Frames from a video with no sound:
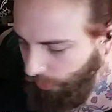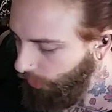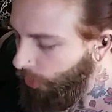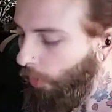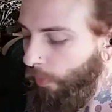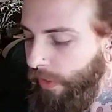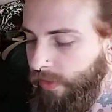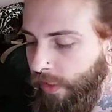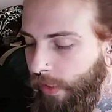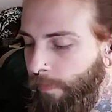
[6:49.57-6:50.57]
There's no
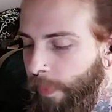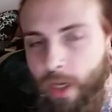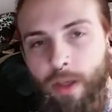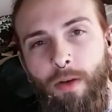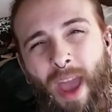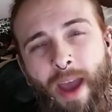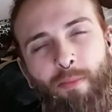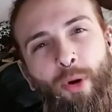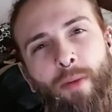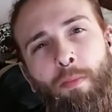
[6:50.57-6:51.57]
reason you
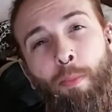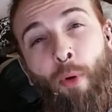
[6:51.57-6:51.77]
can't put